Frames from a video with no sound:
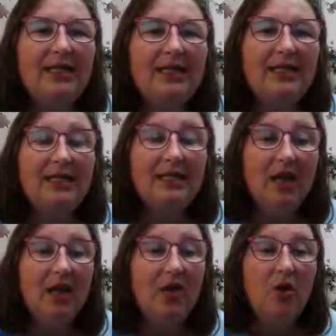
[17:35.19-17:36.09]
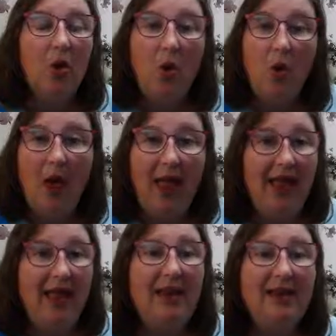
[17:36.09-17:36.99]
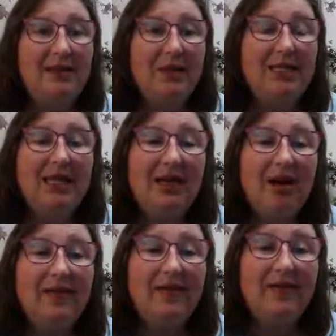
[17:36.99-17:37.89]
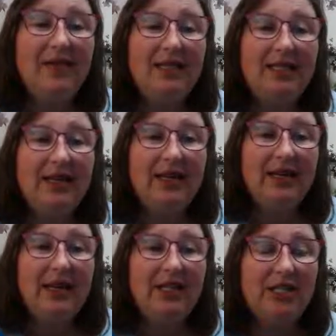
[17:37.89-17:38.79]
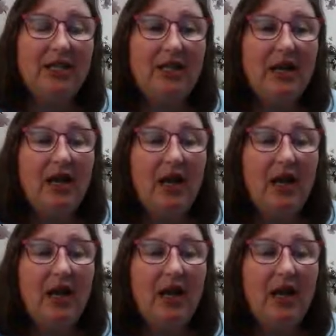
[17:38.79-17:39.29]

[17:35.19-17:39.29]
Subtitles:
This is the whole head is missing off of this irrigation